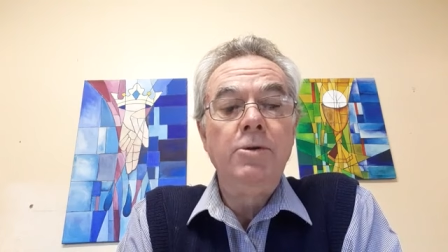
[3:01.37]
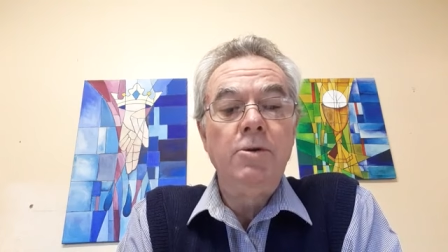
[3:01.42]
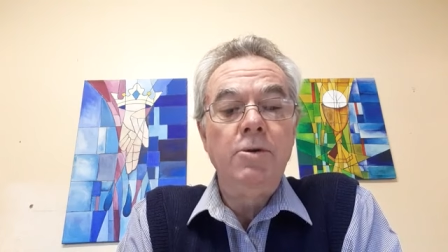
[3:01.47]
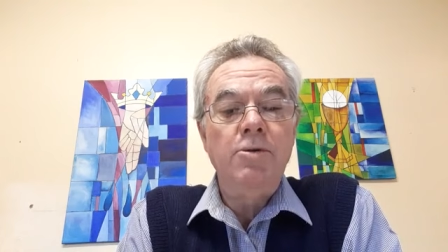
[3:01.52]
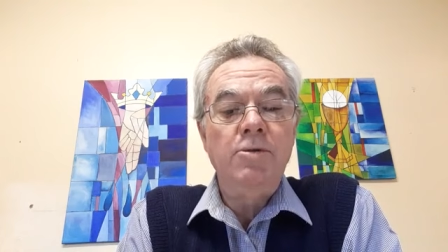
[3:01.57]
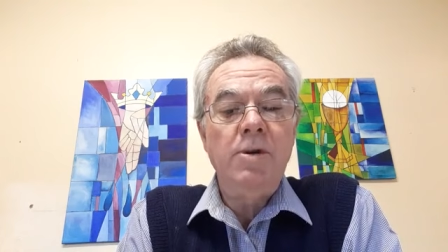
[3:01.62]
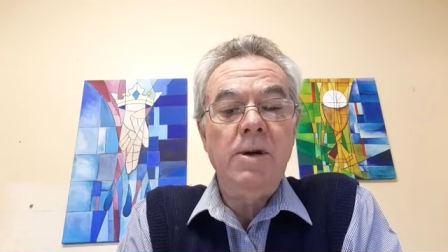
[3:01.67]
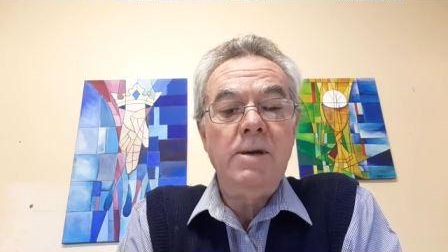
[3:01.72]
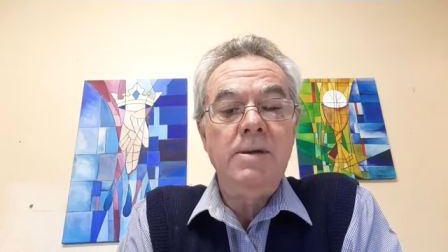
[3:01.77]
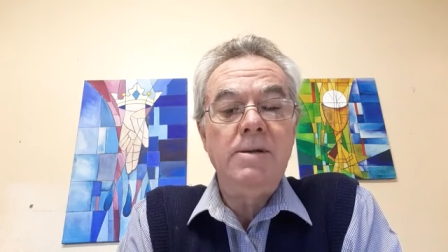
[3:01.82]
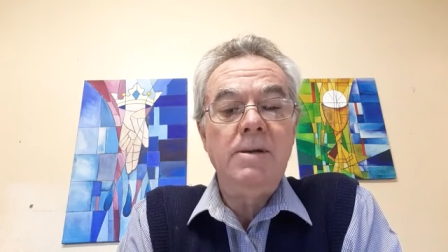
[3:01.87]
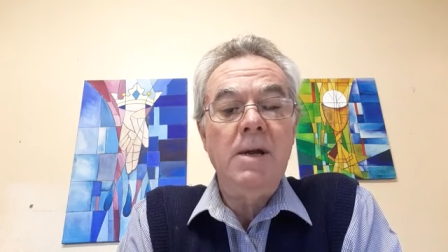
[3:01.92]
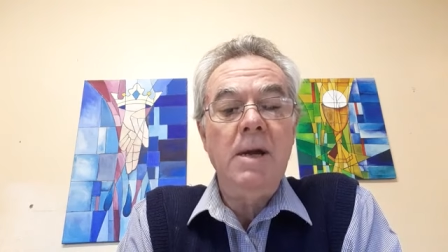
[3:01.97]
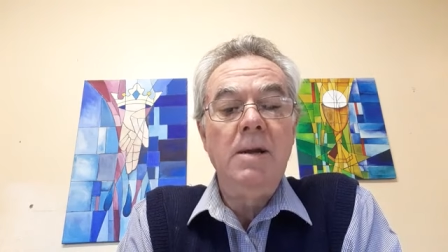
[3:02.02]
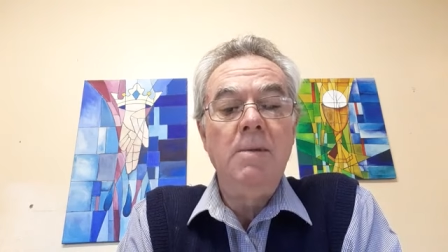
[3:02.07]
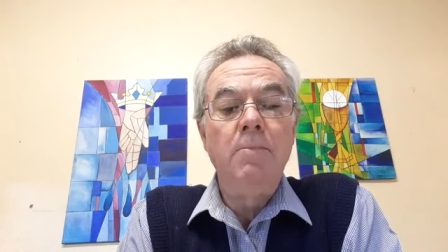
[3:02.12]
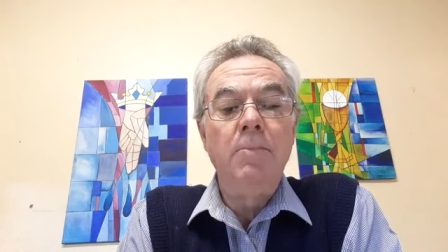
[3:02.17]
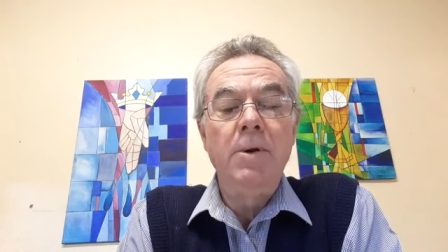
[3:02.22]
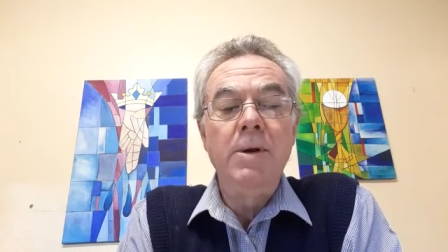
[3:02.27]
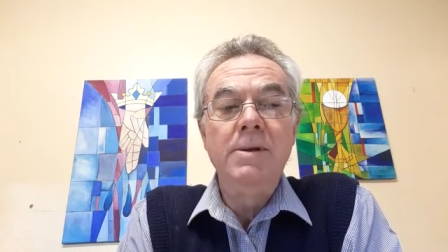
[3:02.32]
your trust
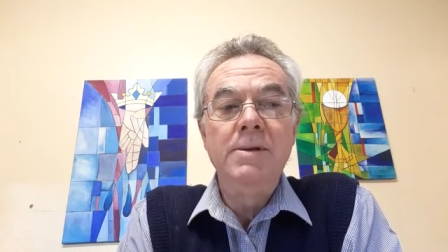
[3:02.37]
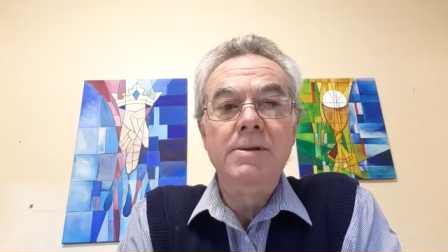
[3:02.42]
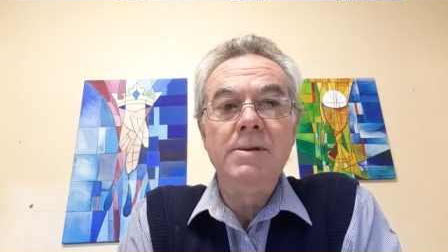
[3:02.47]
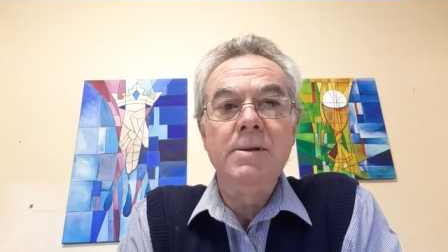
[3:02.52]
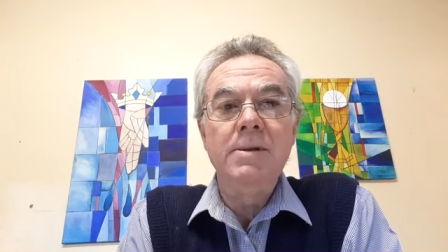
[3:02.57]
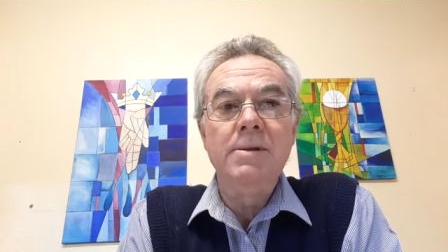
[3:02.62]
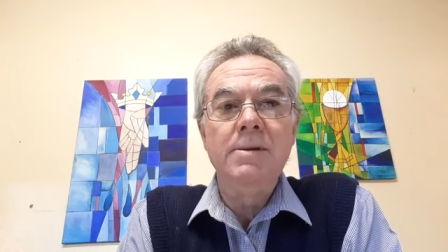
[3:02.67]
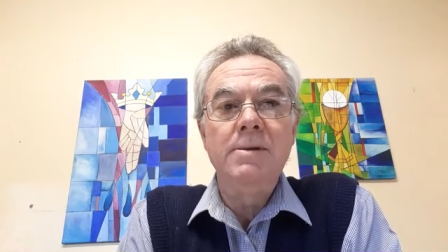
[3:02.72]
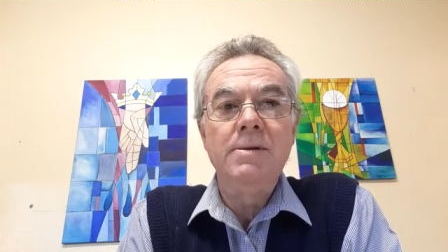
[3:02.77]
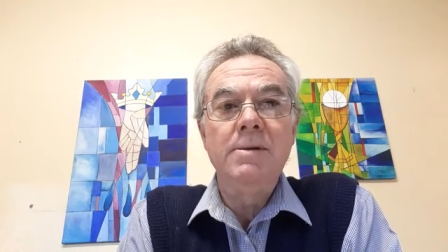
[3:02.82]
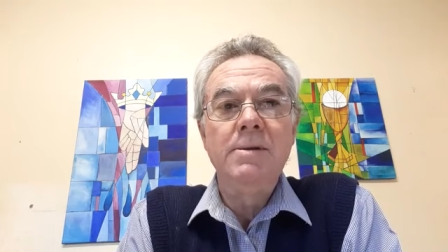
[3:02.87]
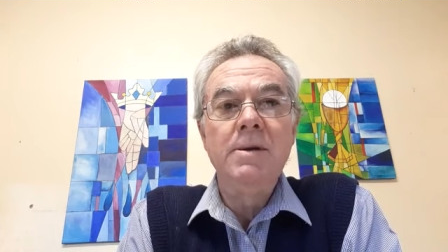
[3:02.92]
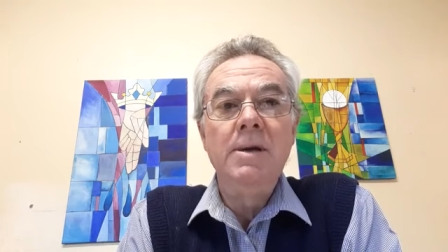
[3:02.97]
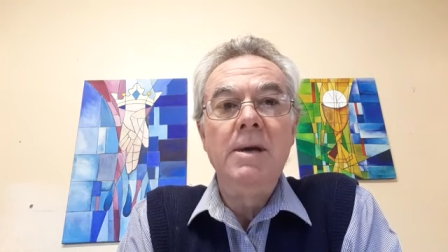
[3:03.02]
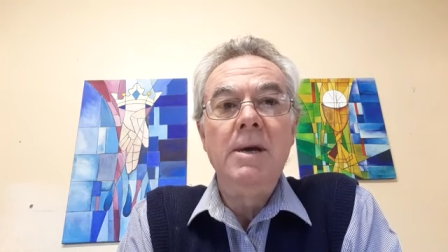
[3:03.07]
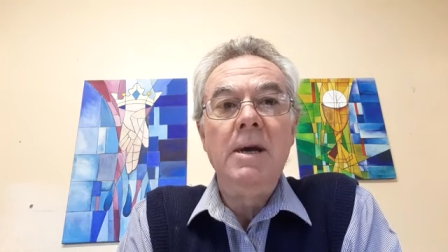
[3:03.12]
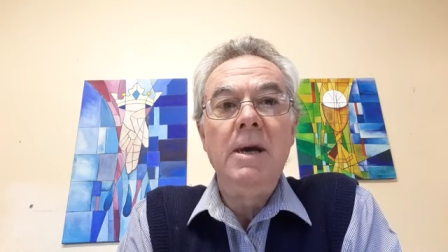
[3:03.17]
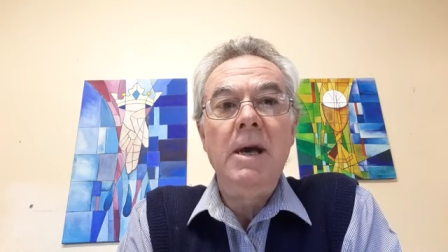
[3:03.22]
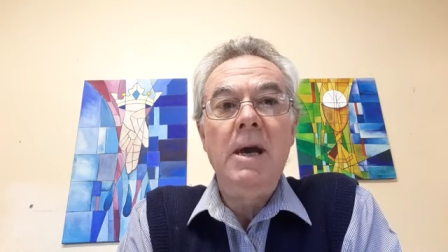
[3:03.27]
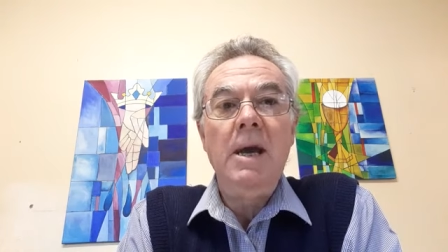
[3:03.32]
in princes,
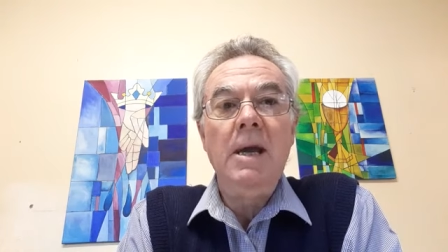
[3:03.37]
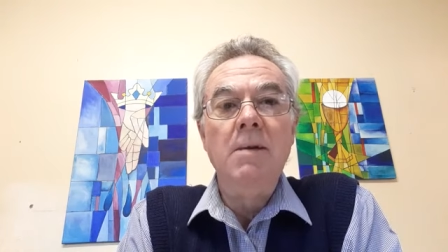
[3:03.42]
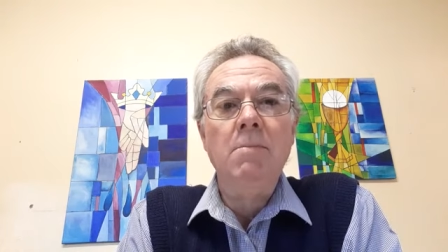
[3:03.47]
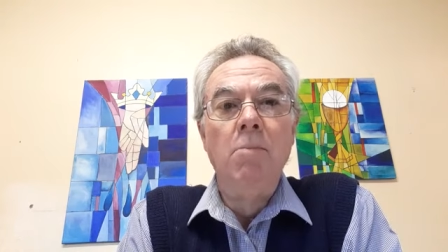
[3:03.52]
in